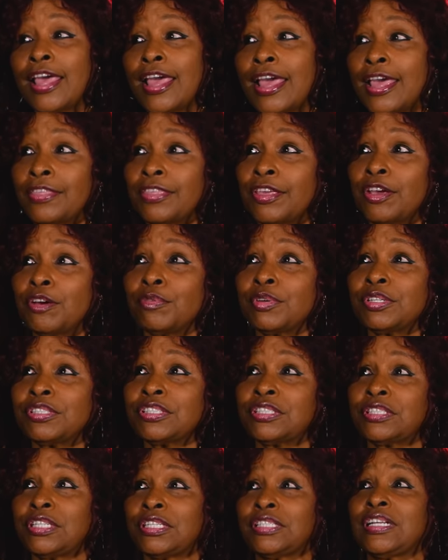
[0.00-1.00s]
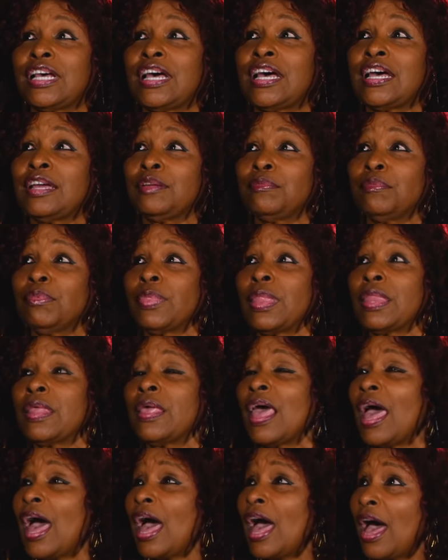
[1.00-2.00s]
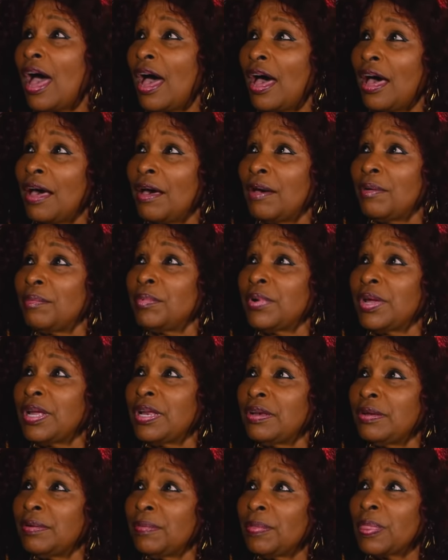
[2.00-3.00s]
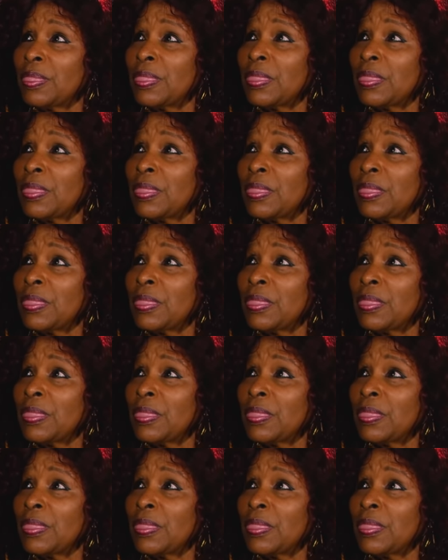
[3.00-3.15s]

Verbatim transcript: and there was a time uh, when